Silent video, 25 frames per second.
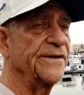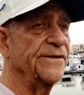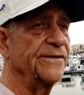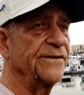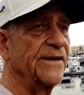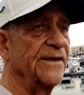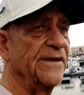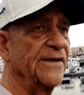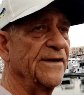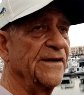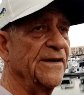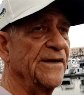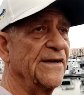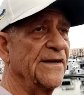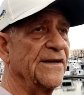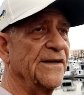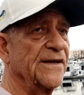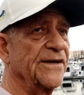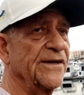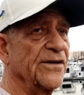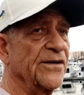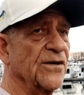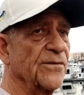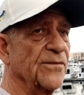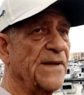
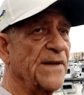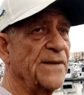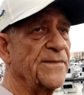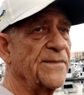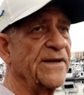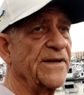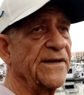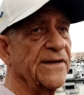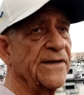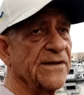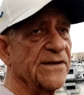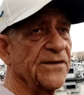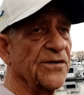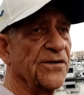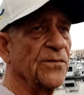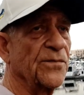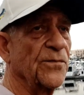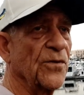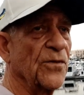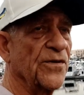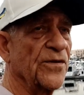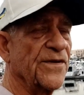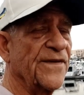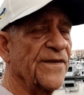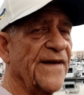and maybe a little
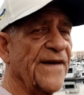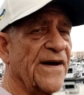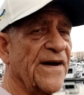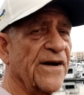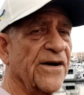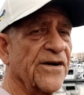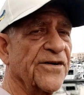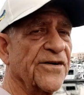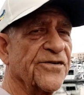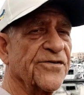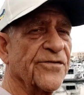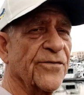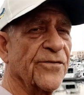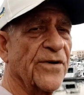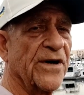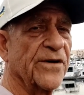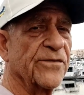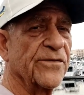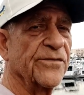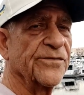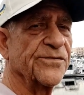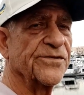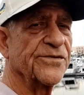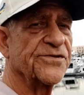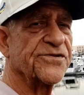more than that on a
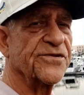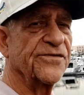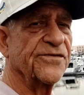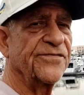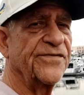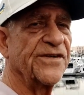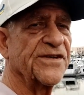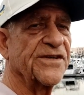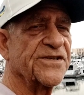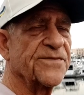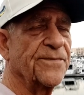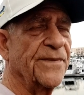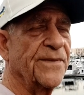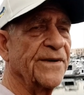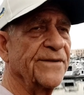Dorado and roosterfish.